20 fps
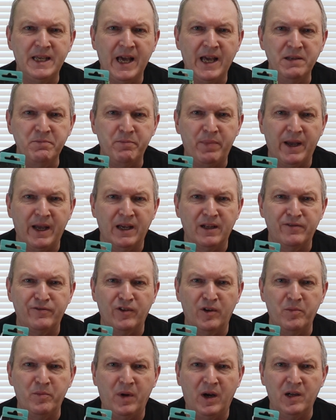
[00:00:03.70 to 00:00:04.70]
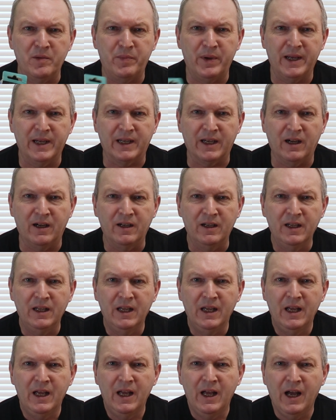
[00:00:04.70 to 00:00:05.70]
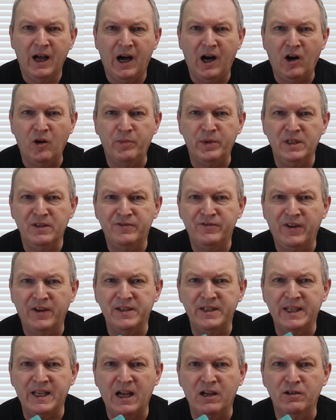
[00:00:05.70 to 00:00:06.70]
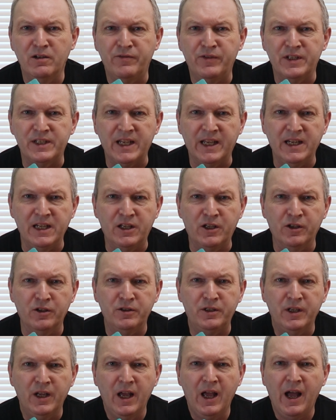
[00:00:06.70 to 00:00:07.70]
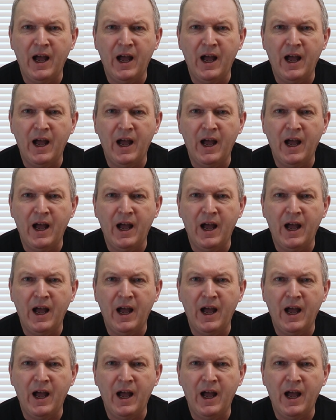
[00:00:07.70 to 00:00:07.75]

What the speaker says: gamepad from Ipega. I'll be finding out if it's any good